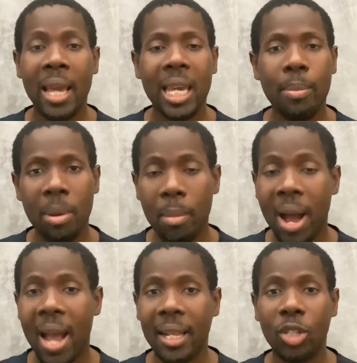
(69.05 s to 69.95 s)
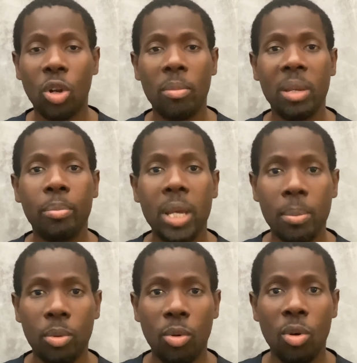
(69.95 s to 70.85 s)
Keep in mind, there's gonna be
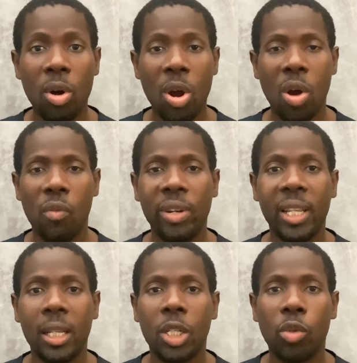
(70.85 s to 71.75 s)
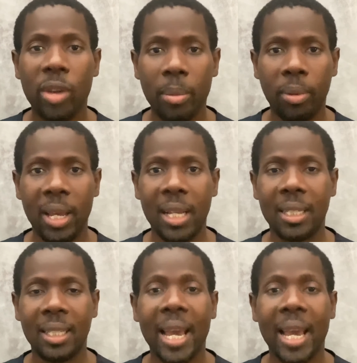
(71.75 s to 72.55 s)
people reading your screenplays,